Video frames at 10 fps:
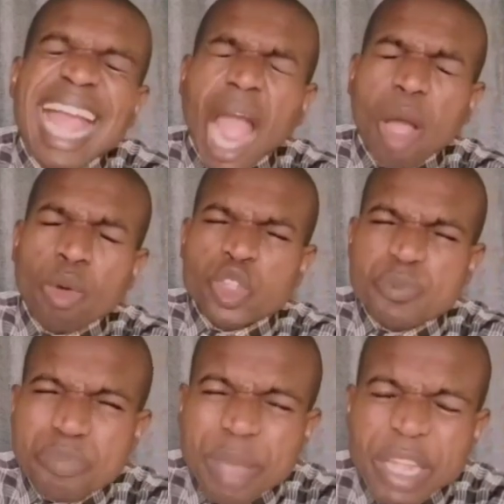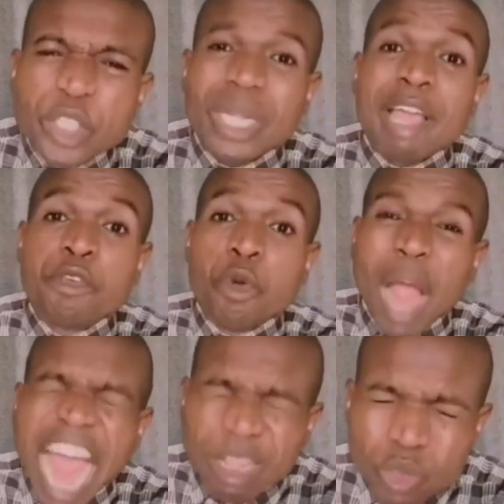how special you
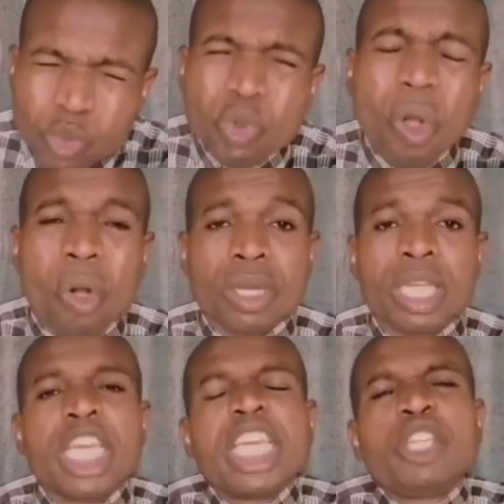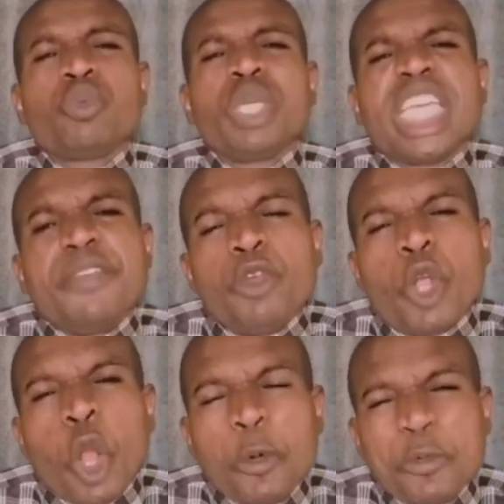are to God, it will give
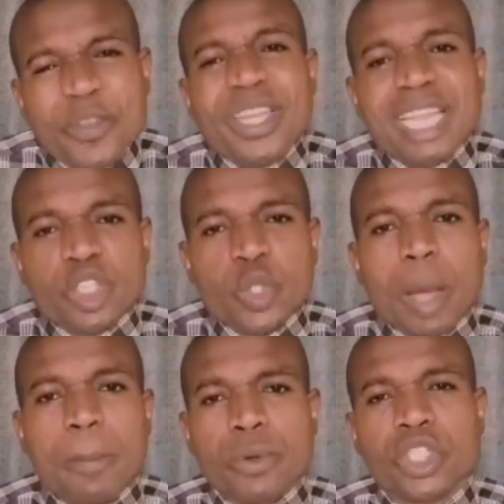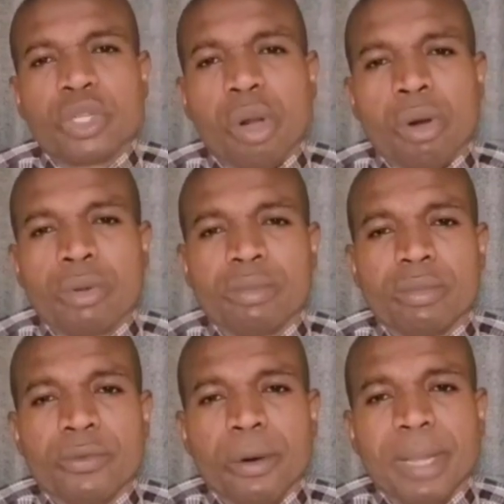you confidence to approach God
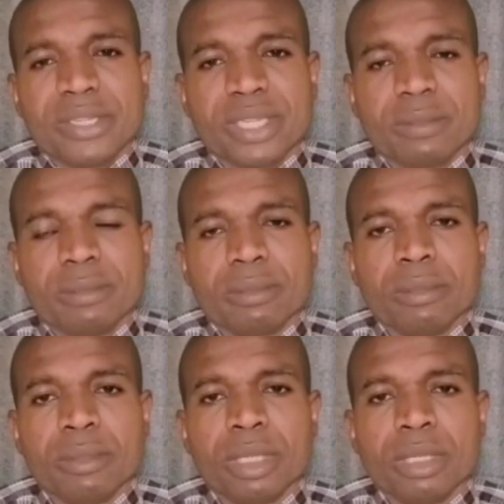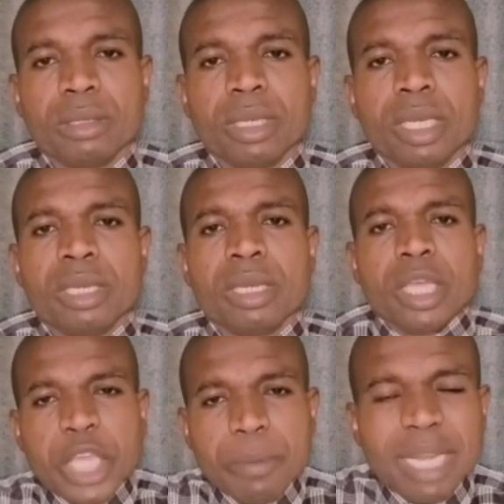for blessing.
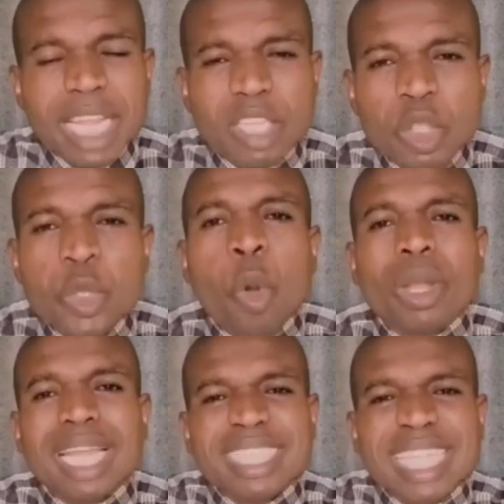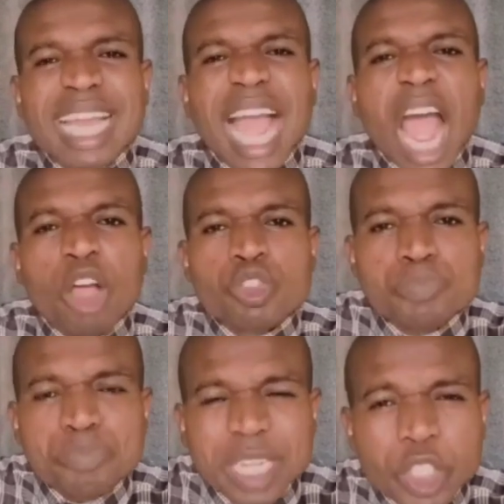Immediately you understand how
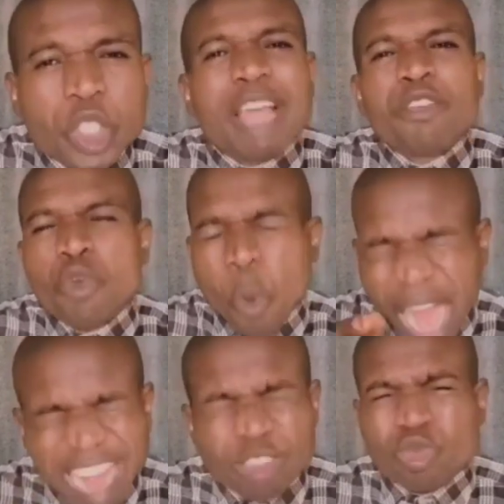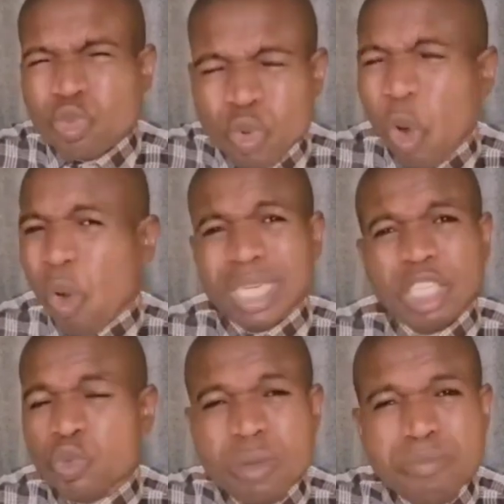special you are to God,
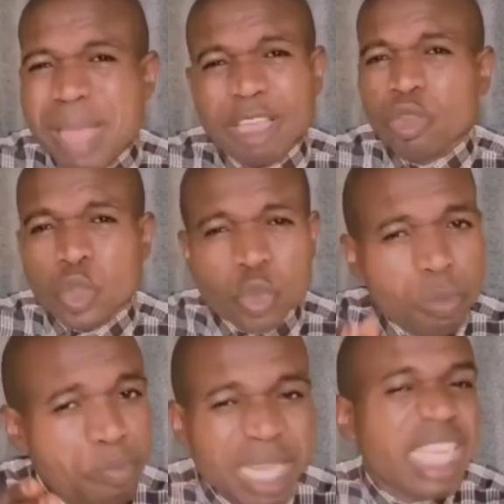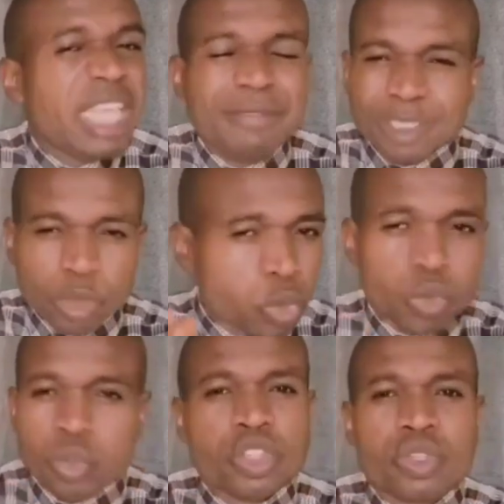it will make you to believe and to
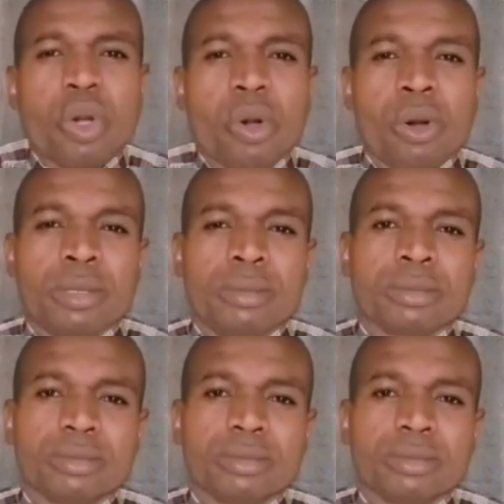trust God.